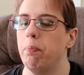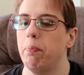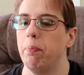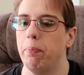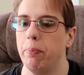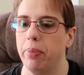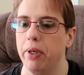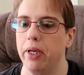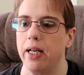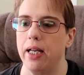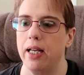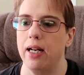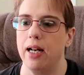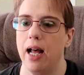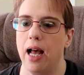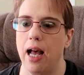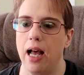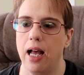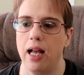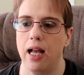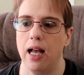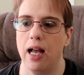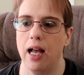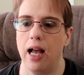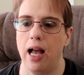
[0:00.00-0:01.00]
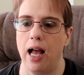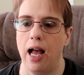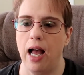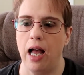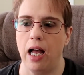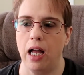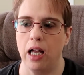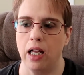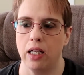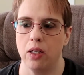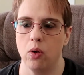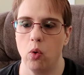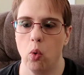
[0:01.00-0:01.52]
But
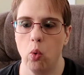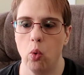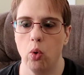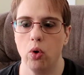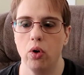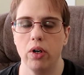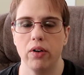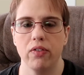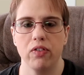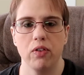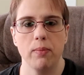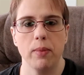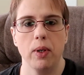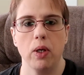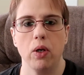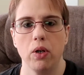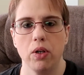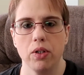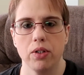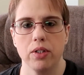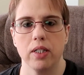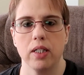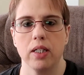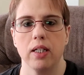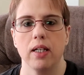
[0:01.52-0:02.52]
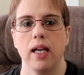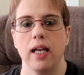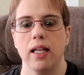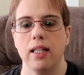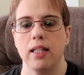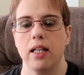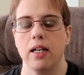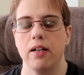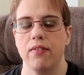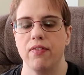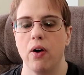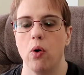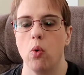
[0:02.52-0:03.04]
I order it from Ulta, and
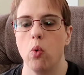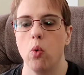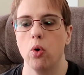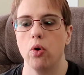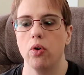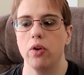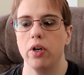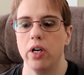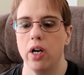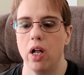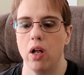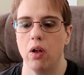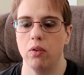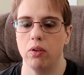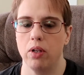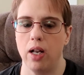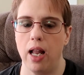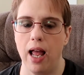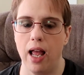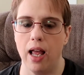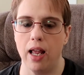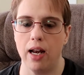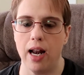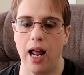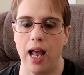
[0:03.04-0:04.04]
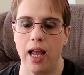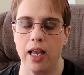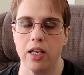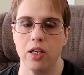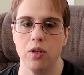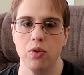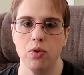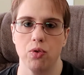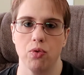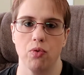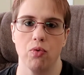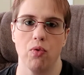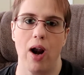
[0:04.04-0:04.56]
then if I order it online, I
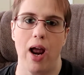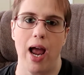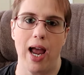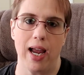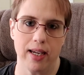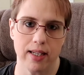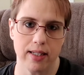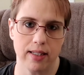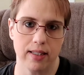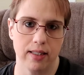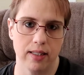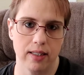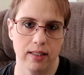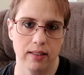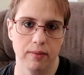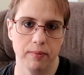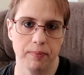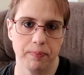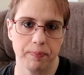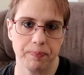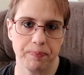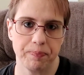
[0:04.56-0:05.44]
use Rakuten,